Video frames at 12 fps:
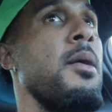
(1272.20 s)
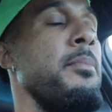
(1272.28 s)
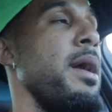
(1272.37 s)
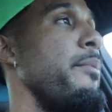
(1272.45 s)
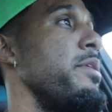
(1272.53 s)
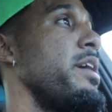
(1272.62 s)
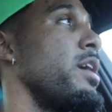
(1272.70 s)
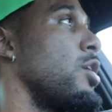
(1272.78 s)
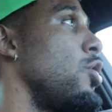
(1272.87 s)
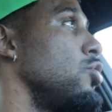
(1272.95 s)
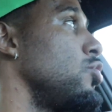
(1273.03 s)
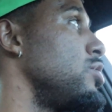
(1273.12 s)
maybe that'll
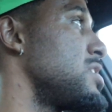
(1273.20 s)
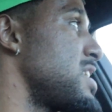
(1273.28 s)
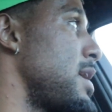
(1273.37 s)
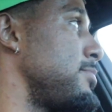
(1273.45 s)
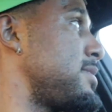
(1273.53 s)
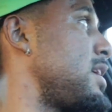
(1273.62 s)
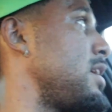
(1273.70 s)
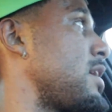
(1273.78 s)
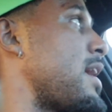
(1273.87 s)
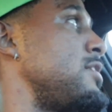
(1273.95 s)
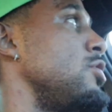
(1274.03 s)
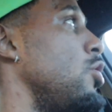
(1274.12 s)
go through the same thing.
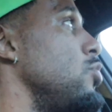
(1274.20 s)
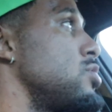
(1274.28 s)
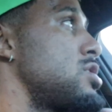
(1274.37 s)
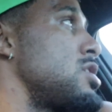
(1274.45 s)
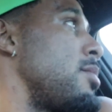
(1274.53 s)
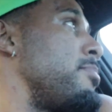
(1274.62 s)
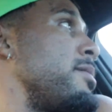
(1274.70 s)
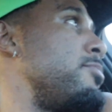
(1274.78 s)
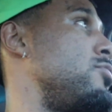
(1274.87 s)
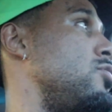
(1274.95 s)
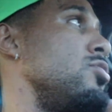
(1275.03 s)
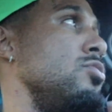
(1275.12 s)
I know some
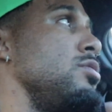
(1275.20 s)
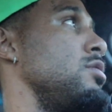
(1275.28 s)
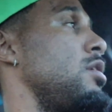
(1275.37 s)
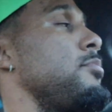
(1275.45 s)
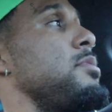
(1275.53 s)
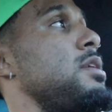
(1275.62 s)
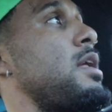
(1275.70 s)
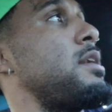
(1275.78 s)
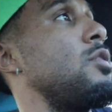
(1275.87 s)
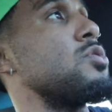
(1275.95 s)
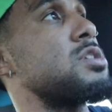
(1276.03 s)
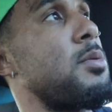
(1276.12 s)
people do. You know what I mean? I
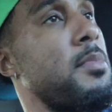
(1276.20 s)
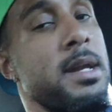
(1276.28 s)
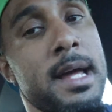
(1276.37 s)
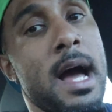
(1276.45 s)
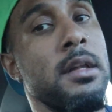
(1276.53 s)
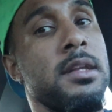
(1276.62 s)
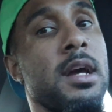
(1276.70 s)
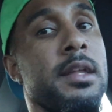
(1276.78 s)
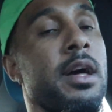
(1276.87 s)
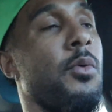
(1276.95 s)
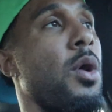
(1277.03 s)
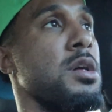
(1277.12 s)
know somebody out there
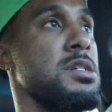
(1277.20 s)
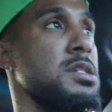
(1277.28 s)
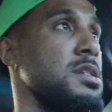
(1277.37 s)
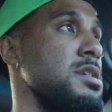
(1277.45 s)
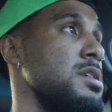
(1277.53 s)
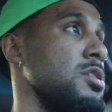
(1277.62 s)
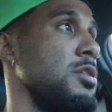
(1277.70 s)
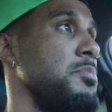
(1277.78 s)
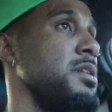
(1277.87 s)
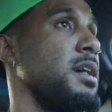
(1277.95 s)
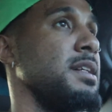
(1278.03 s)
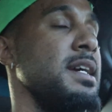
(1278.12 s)
that watches this is gonna
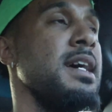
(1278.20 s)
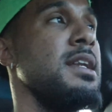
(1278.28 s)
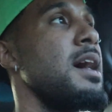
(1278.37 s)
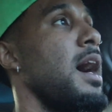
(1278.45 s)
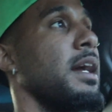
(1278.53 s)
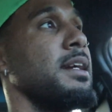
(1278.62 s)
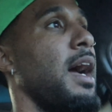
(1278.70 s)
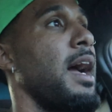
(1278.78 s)
be like, yeah, nah,